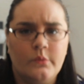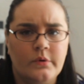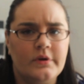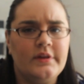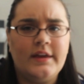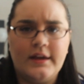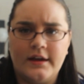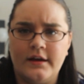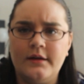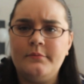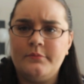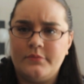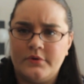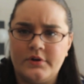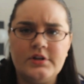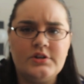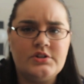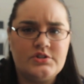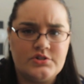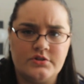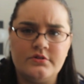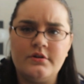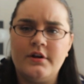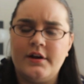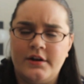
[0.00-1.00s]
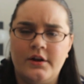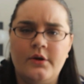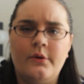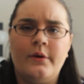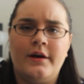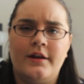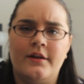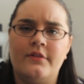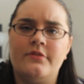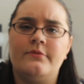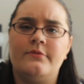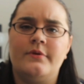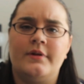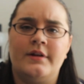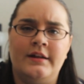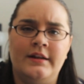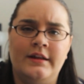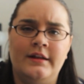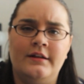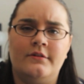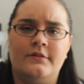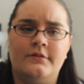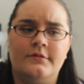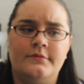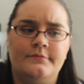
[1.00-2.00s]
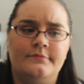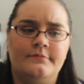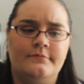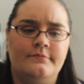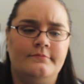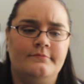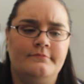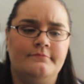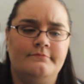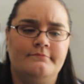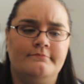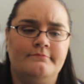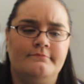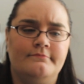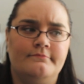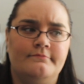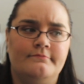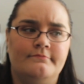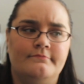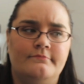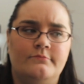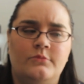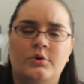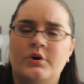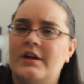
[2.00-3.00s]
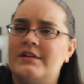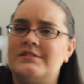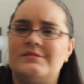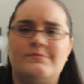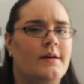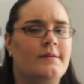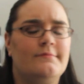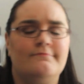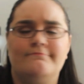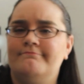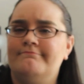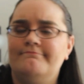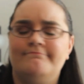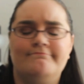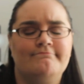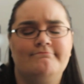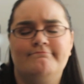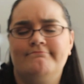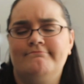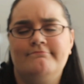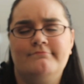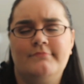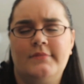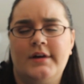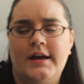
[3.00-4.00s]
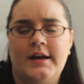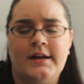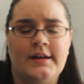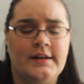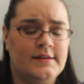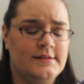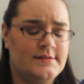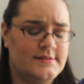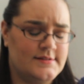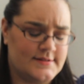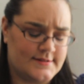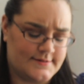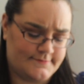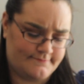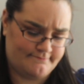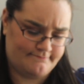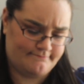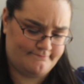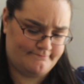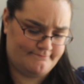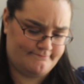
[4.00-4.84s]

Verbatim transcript: Well, yeah, I'm pretty sure I know how to thread a needle. Well, guess what? I didn't.